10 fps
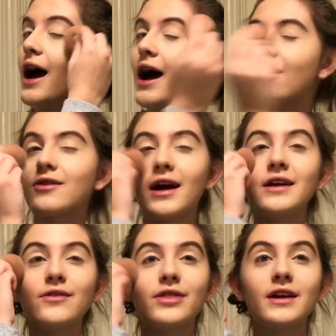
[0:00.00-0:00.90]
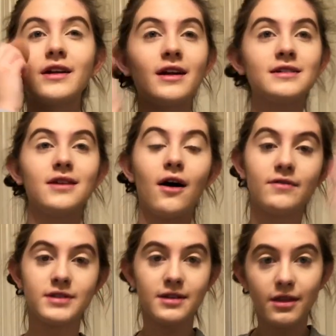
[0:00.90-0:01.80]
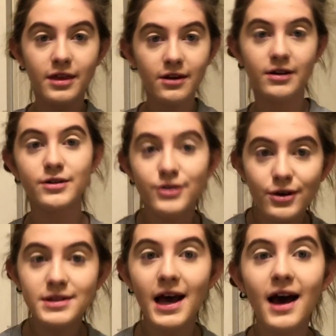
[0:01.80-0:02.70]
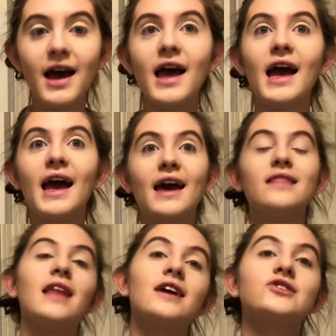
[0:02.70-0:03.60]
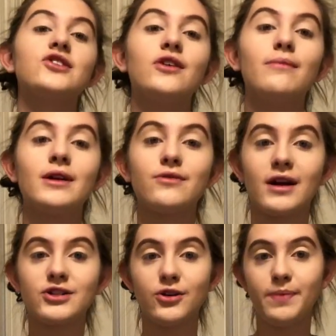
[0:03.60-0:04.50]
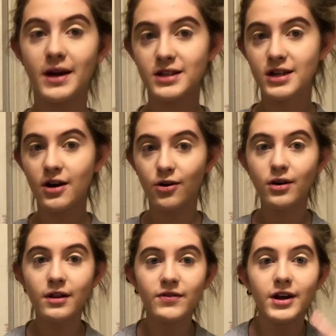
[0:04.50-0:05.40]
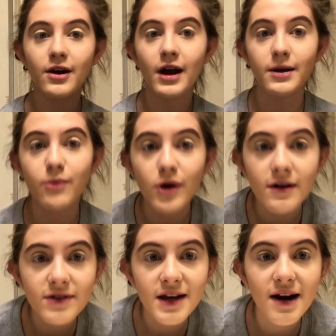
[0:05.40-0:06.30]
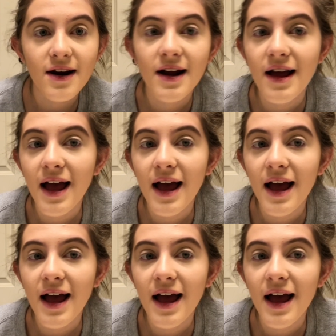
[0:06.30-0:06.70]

Outcry Youth Theater is obviously the theater I do shows at, and last year my director picked a Girl of the Year and a Boy of the Year,